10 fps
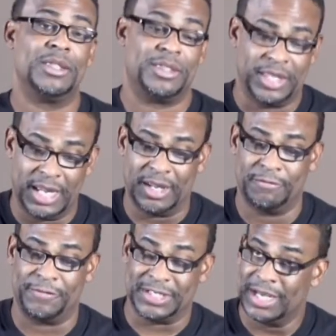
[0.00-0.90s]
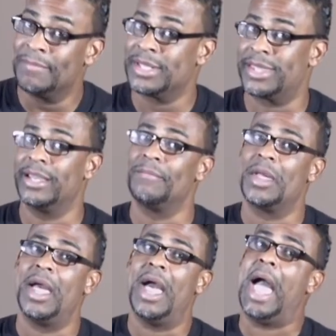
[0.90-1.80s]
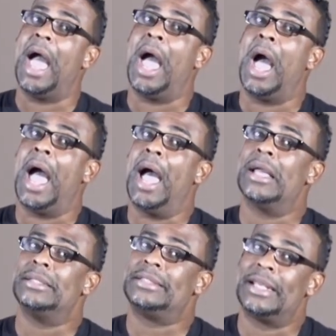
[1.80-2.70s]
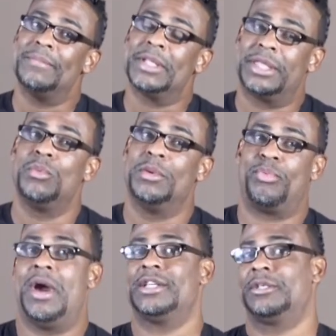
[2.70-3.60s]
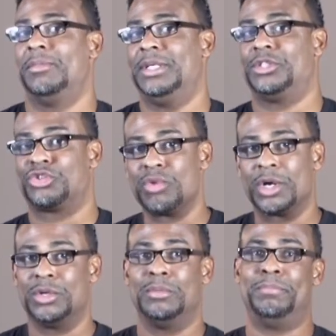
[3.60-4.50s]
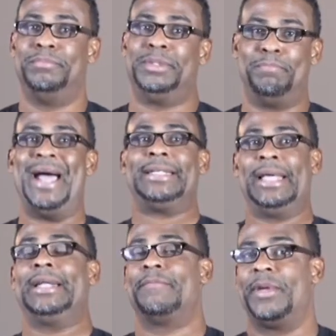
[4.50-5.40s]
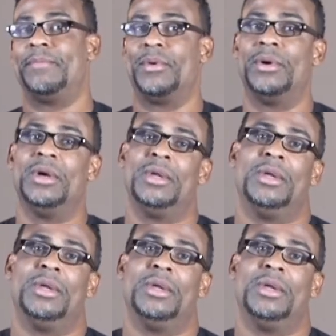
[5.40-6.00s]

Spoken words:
Then for Timothy would possibly struggle by telling people